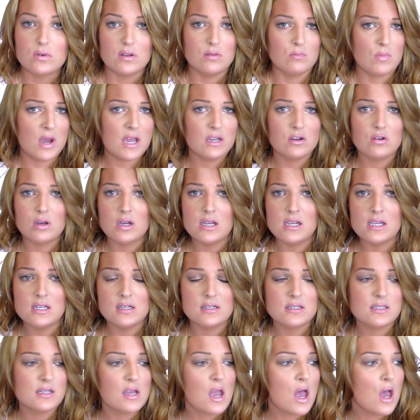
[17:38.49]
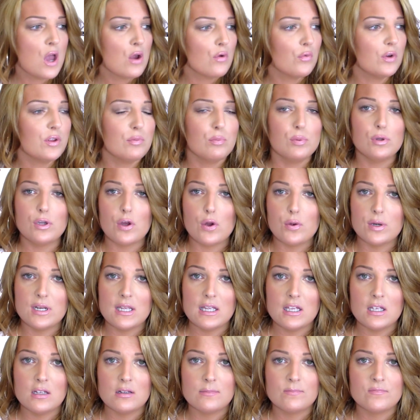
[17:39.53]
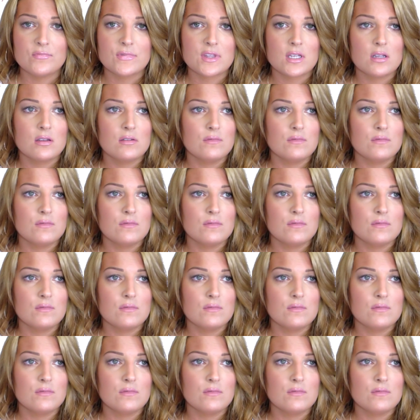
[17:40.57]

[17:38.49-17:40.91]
with migraines, with bloating,